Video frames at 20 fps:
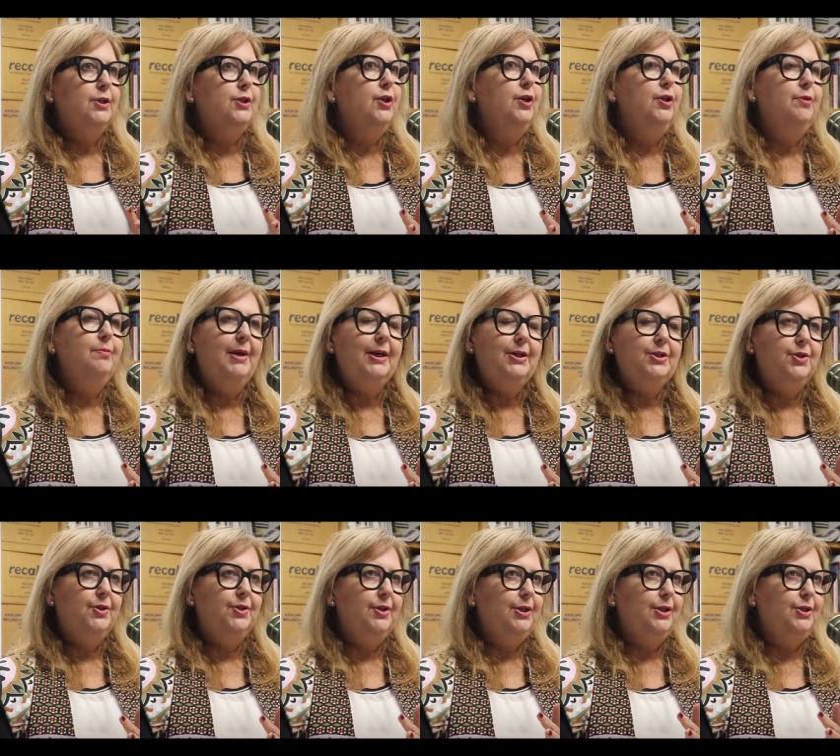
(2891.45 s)
Two,
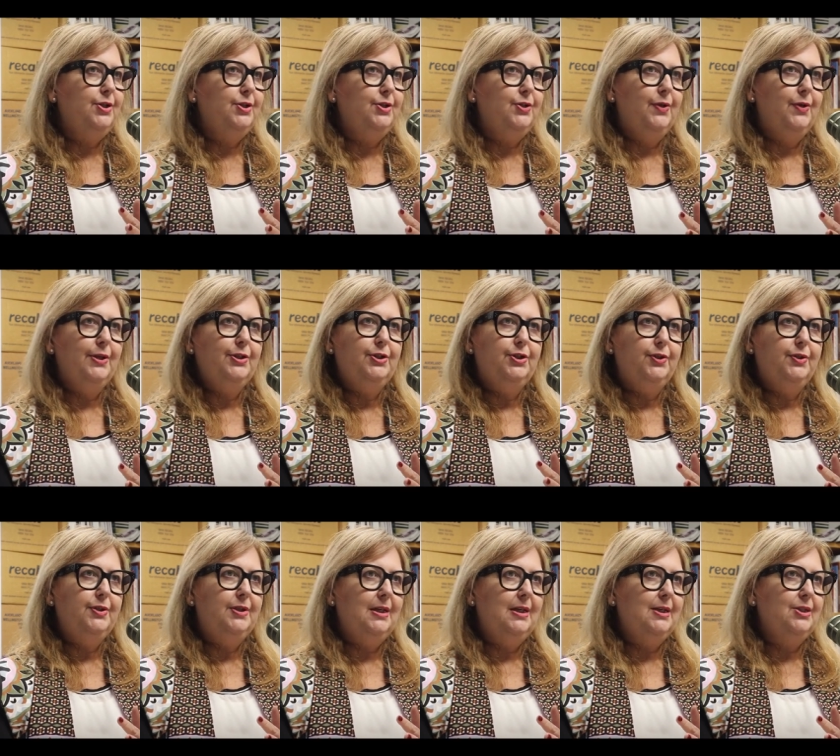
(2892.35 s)
make sure that you're doing
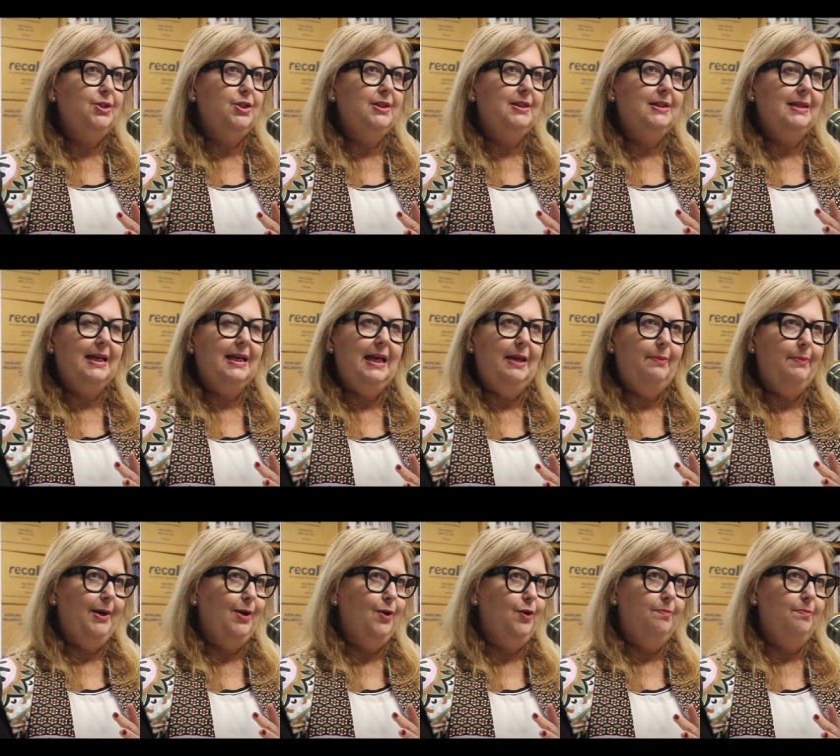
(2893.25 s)
due diligence and
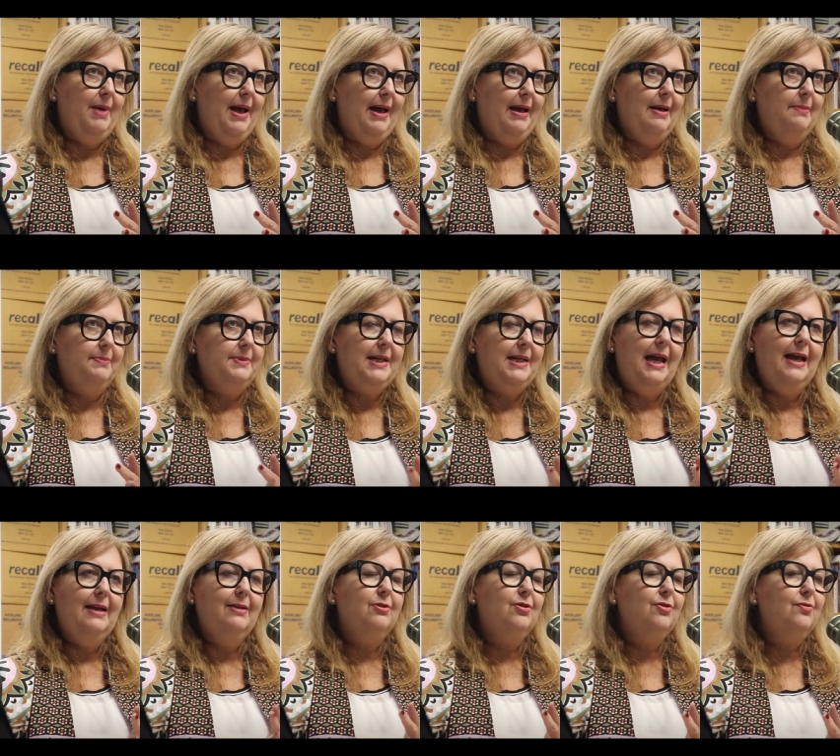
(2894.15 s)
keeping good backups.
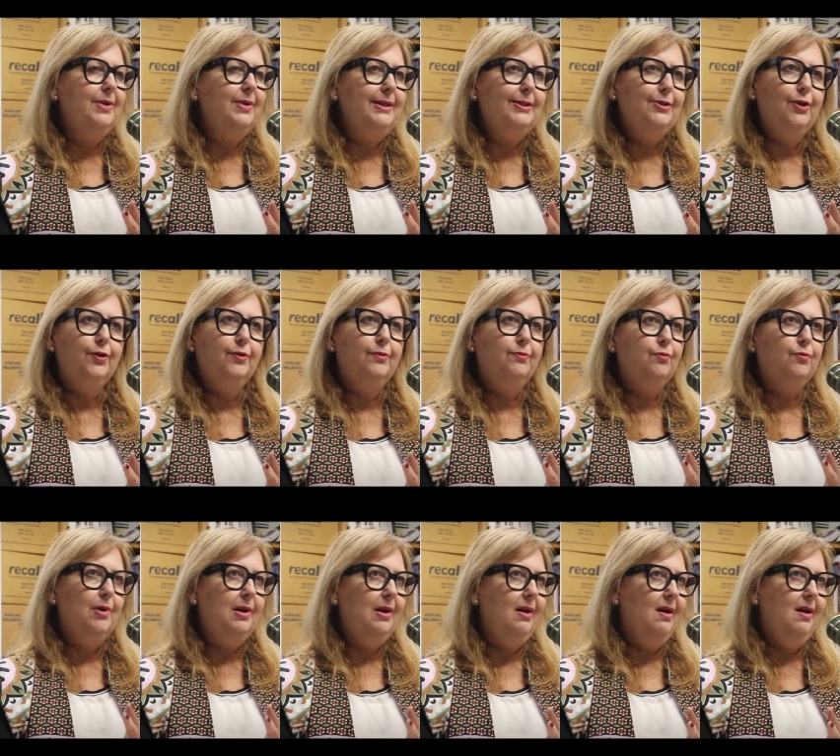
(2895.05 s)
And three, don't
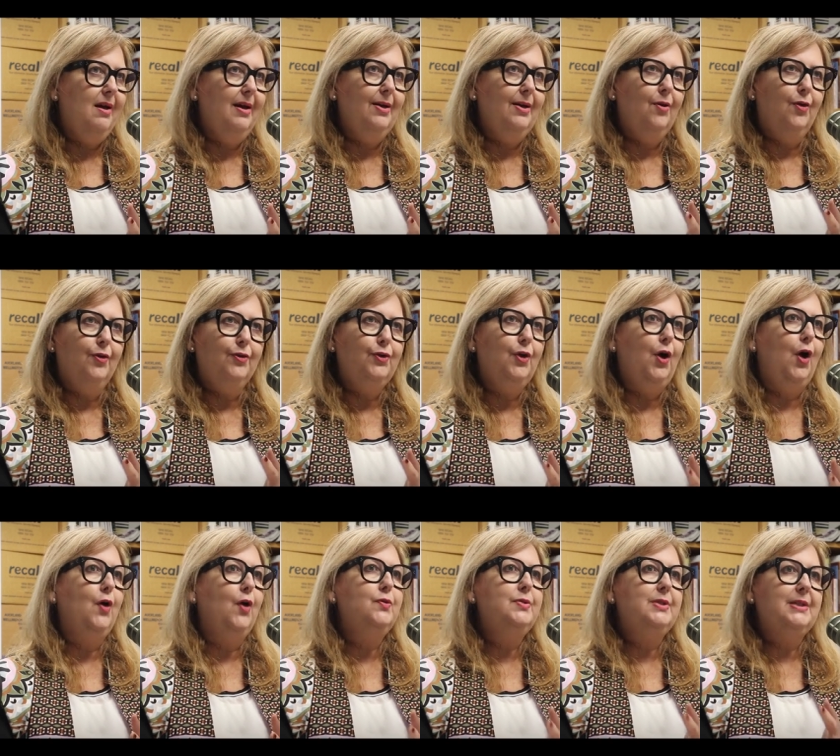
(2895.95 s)
rely on
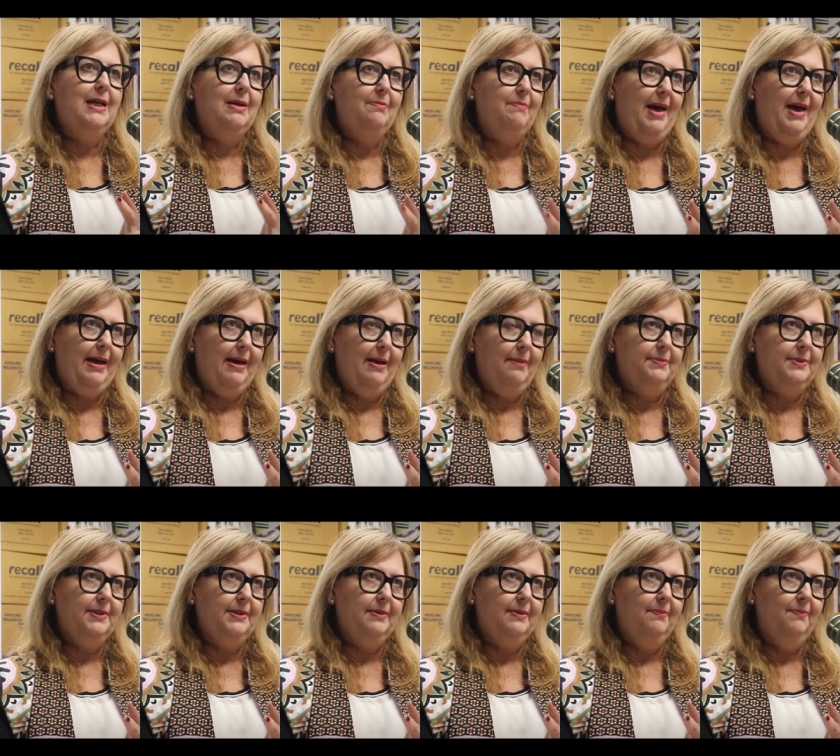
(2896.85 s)
your hosting
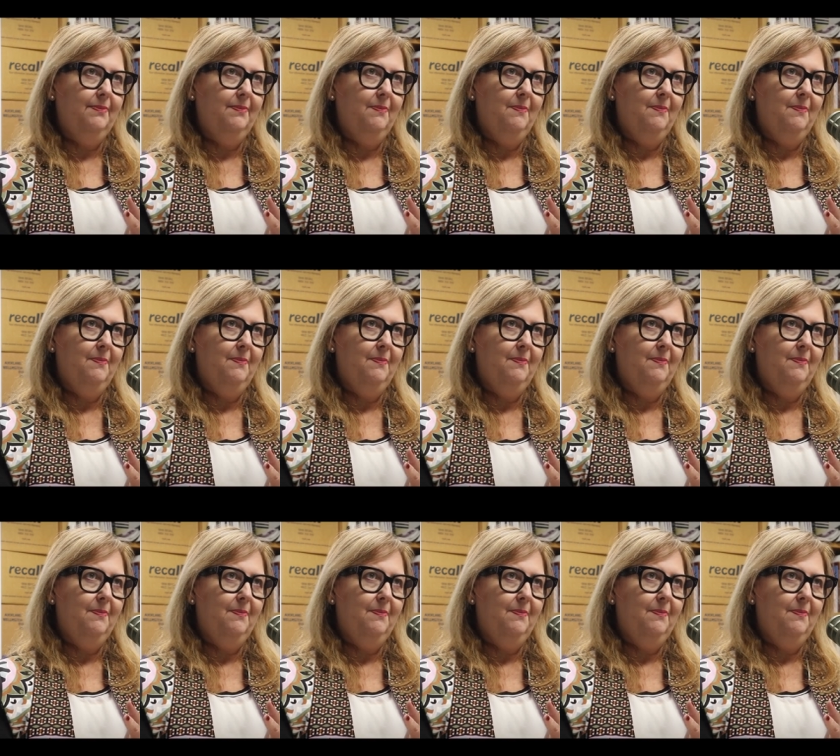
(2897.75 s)
backups.